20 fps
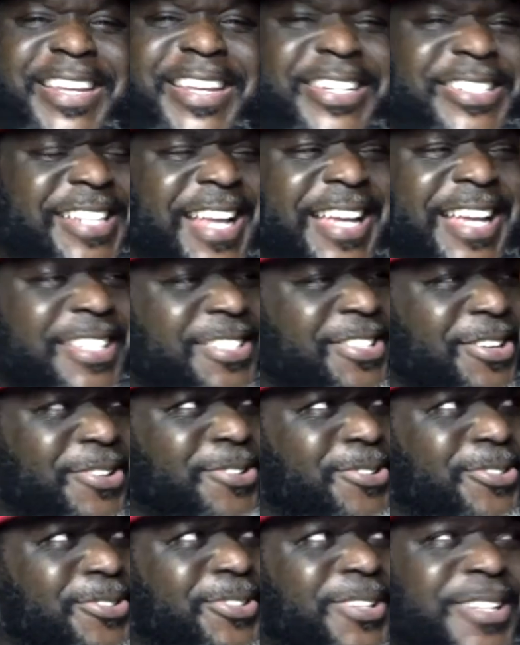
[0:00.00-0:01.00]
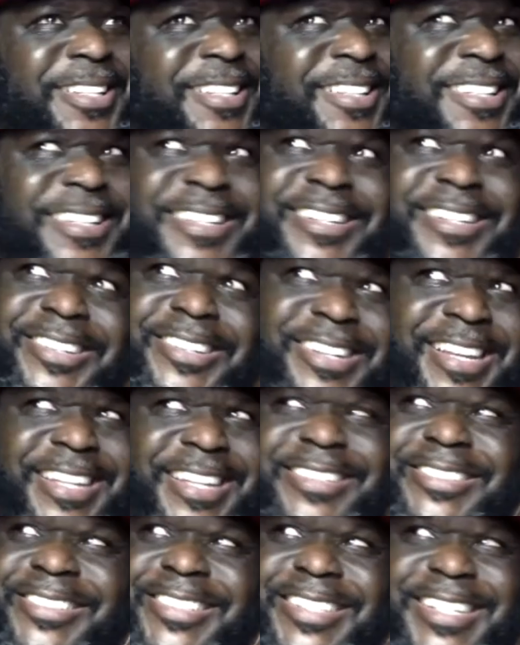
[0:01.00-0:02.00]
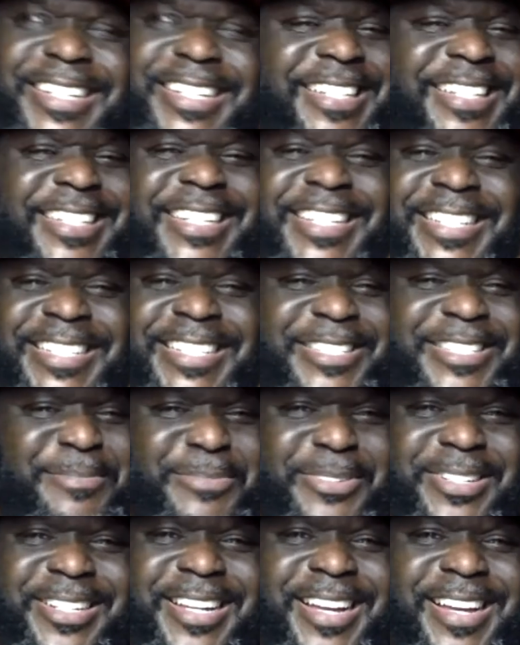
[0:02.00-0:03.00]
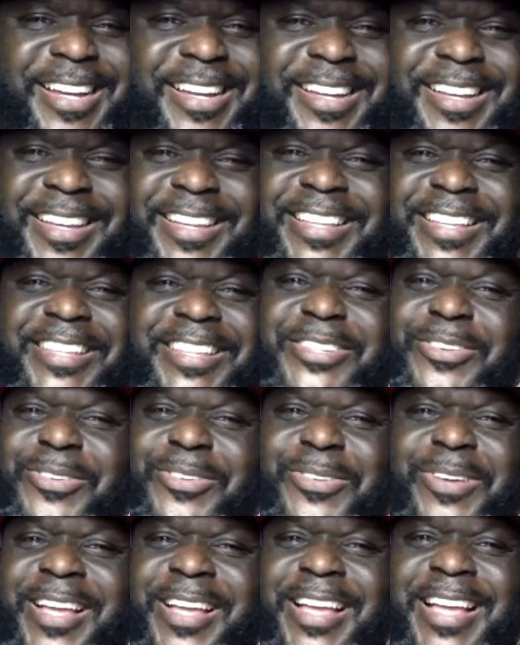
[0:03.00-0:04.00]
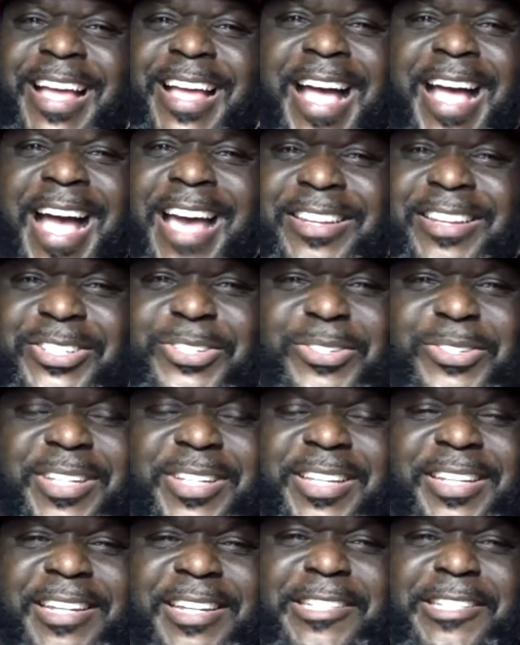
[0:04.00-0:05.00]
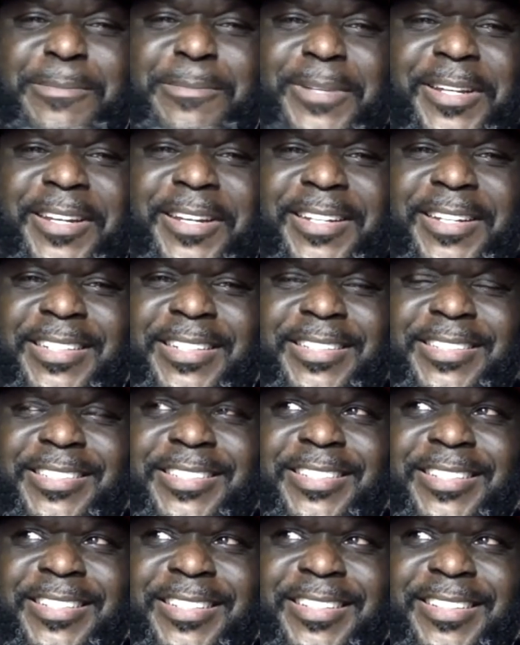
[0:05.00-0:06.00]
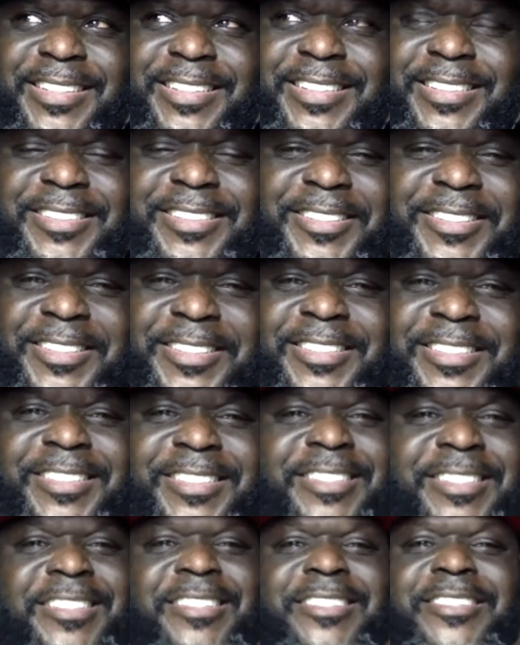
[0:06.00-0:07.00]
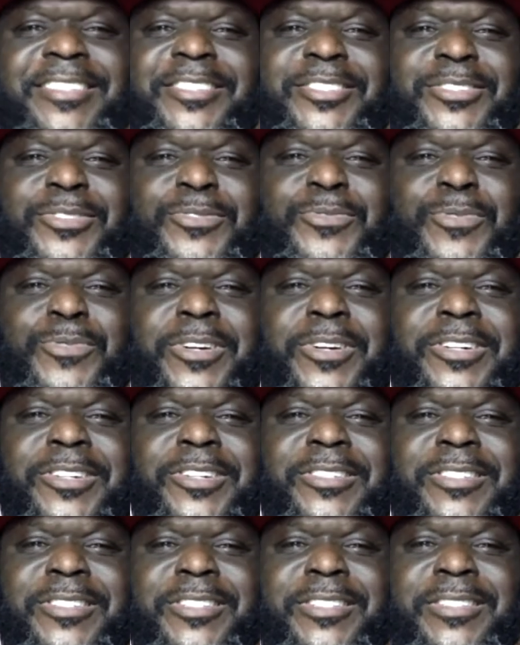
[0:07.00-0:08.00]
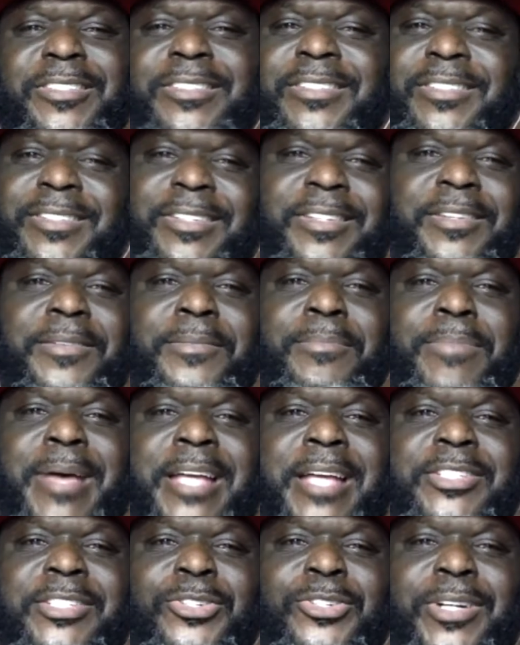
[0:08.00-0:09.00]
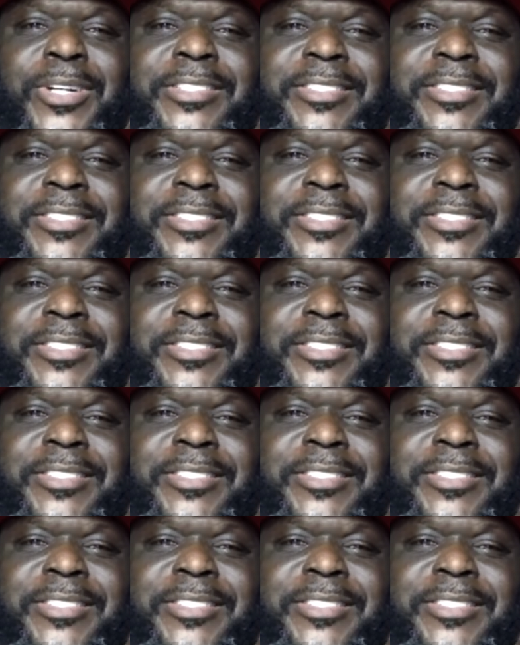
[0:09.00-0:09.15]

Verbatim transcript: and he's like, so, you know, like, okay, simple guy. So, how did you get experience? Two words, bad